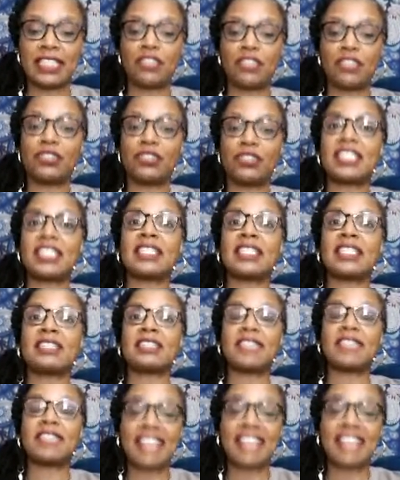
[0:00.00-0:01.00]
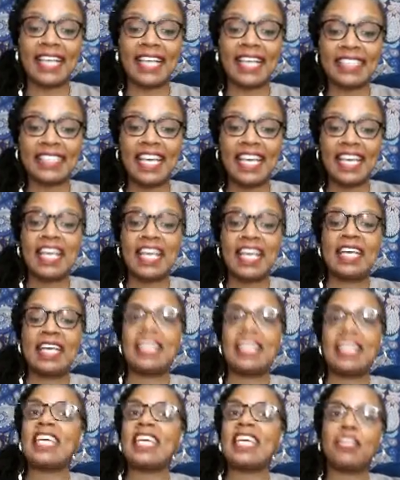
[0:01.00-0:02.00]
Your sense of sight,
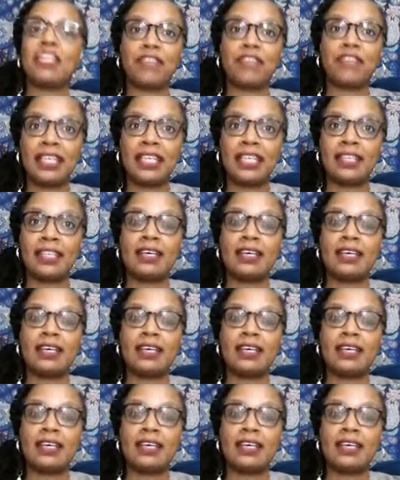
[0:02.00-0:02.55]
hearing,